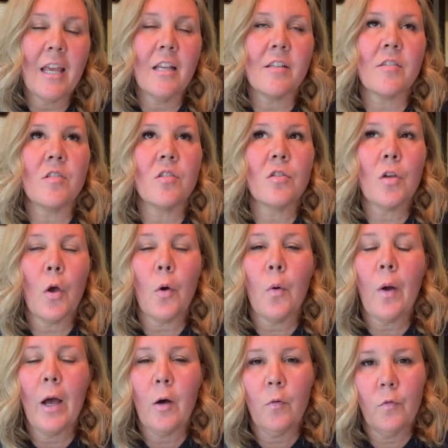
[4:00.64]
is so
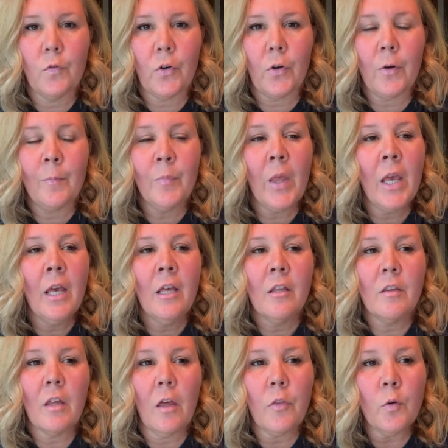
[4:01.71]
helpful.
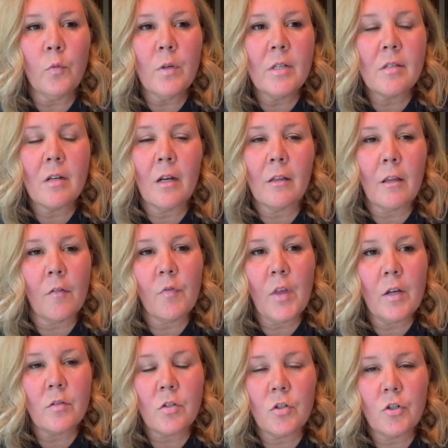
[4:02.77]
The other reason I love
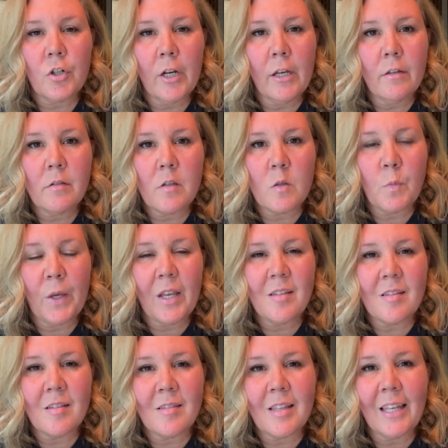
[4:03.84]
Thousand Trails is
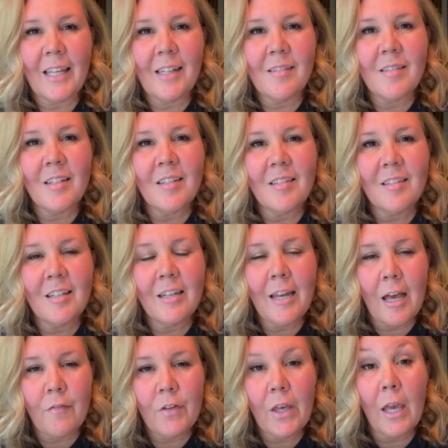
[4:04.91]
because it's the easiest to
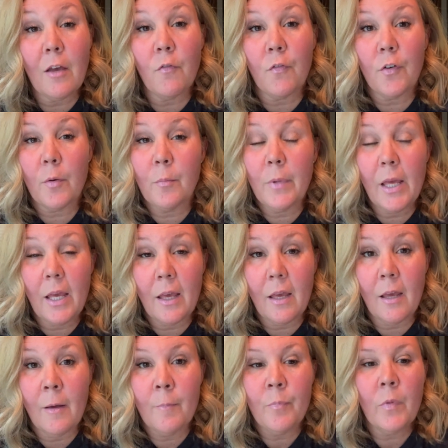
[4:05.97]
navigate for
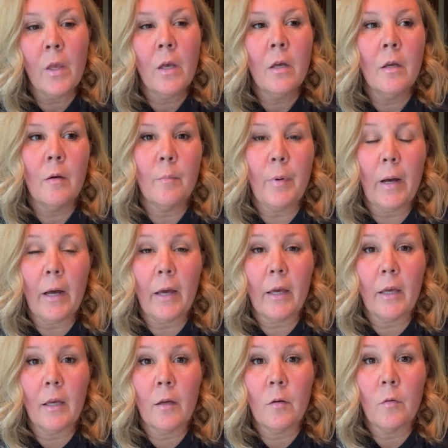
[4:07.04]
me
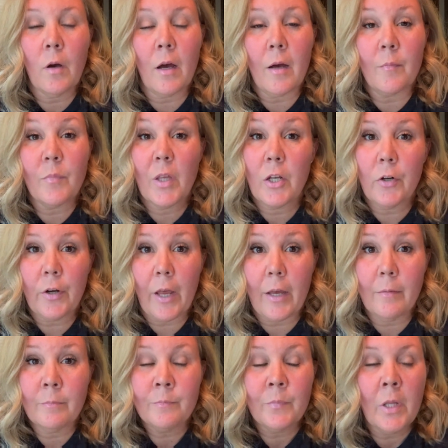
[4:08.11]
by
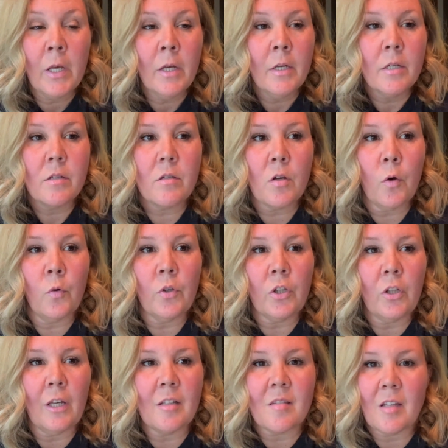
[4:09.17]
internet. So
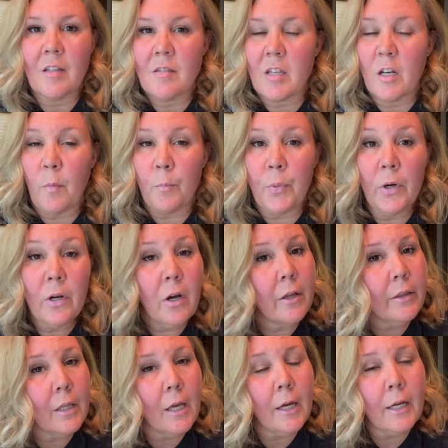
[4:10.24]
it's easy to book
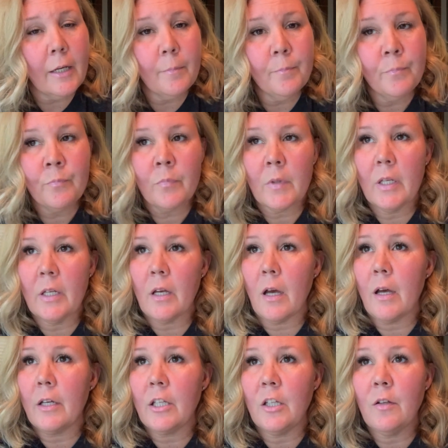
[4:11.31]
online.
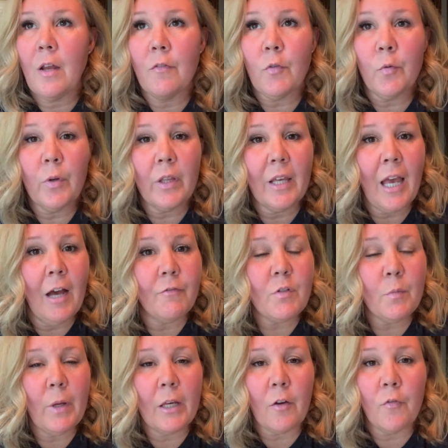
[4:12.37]
You never really have to
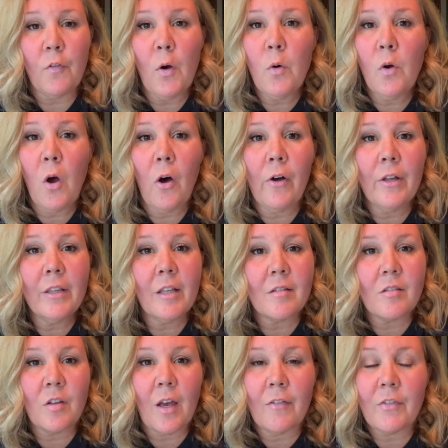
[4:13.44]
make a phone call
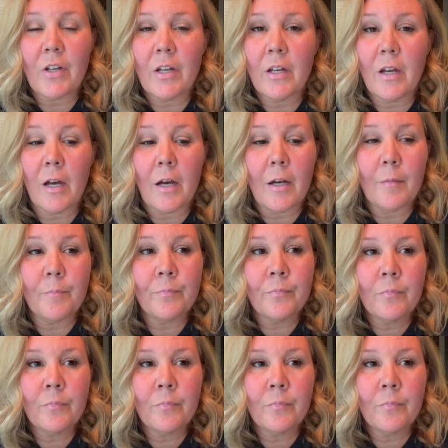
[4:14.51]
unless you have an